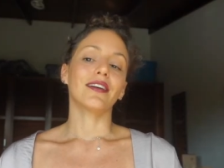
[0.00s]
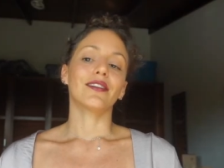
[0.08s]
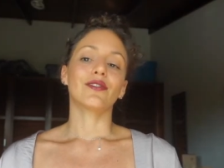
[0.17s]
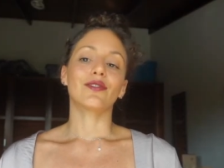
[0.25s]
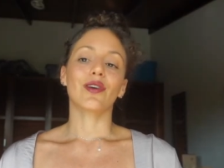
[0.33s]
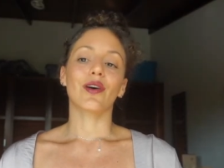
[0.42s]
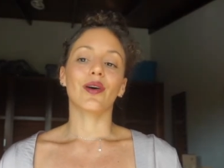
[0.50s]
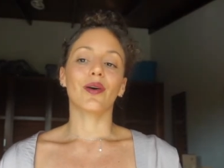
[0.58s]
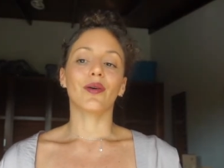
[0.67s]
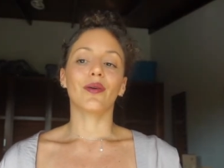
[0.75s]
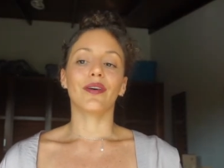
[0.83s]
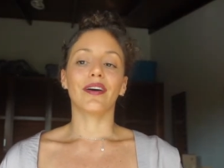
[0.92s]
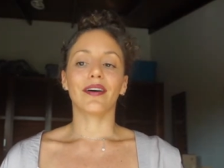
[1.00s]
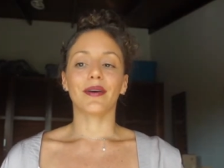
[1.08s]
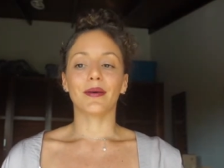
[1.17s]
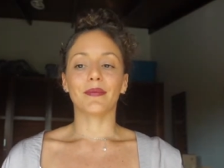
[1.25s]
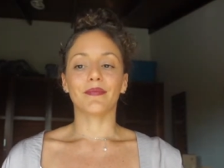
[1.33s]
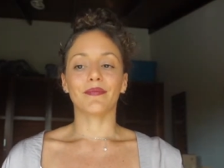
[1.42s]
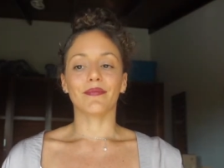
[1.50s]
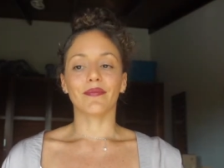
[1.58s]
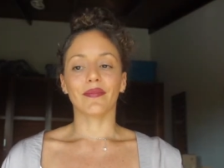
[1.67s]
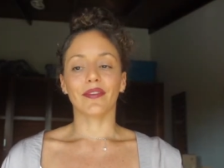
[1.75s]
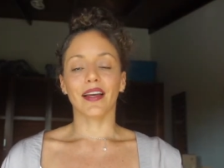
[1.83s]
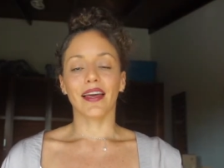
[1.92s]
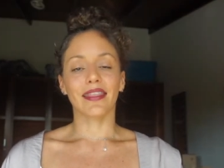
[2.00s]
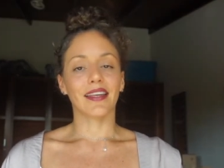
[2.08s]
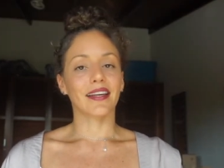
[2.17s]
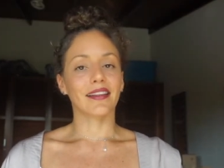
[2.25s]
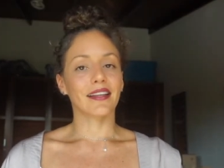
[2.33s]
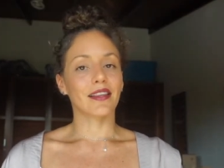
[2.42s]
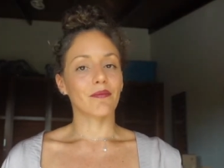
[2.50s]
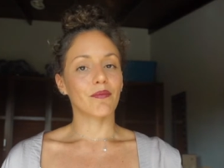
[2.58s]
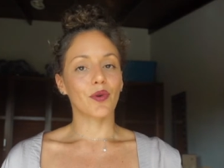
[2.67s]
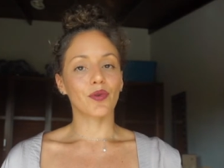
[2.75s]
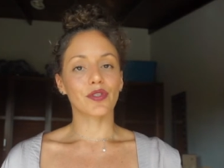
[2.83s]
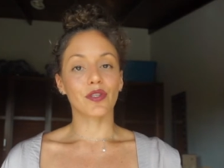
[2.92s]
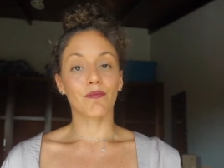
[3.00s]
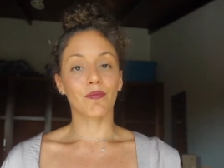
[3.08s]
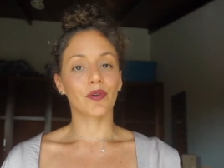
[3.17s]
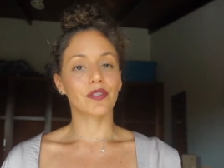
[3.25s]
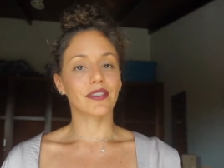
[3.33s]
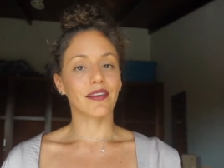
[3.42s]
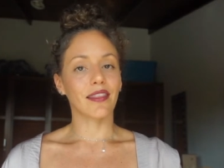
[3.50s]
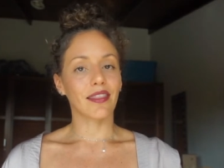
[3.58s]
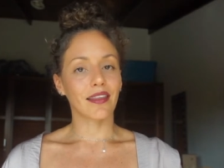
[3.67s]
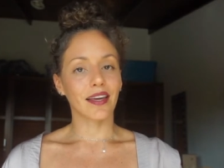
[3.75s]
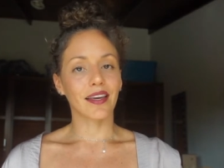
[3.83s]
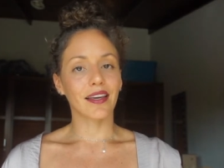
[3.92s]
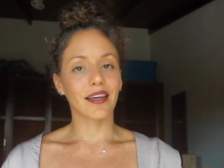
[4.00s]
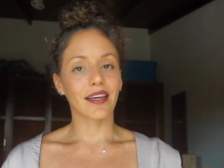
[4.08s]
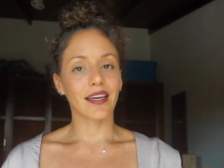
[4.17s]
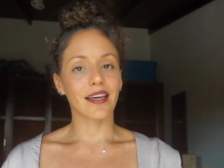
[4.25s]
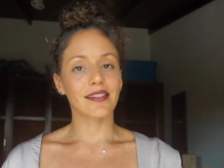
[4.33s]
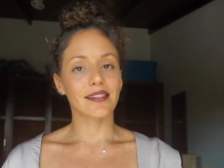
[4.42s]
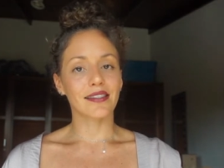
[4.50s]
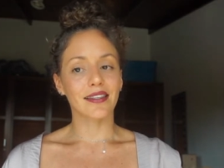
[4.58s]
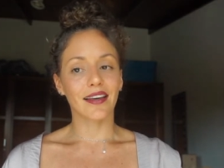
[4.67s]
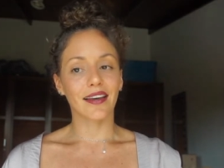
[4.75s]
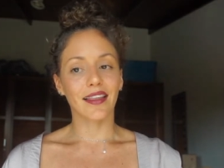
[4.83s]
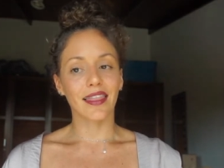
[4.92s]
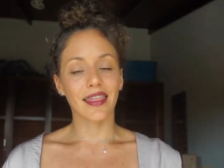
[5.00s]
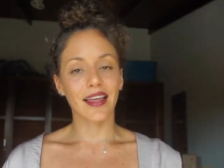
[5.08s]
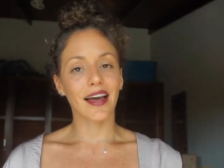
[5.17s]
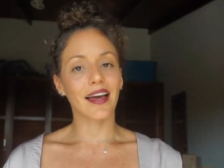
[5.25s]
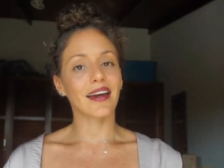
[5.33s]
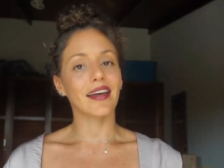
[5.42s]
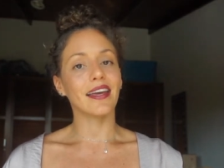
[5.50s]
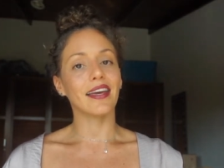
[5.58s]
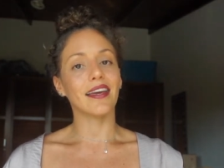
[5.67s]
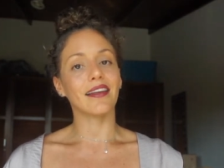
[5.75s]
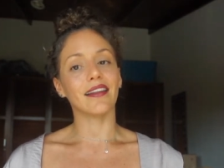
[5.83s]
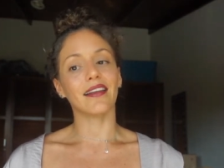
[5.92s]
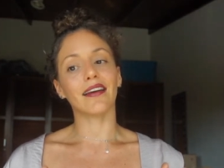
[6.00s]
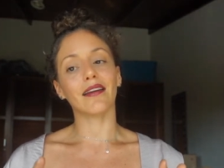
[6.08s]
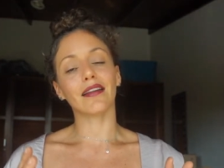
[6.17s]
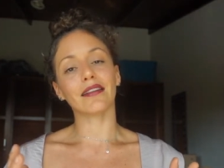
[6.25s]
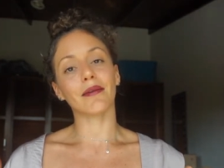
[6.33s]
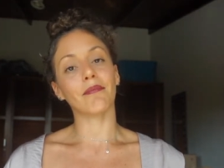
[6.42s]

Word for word: so um, I think that the most important thing is that the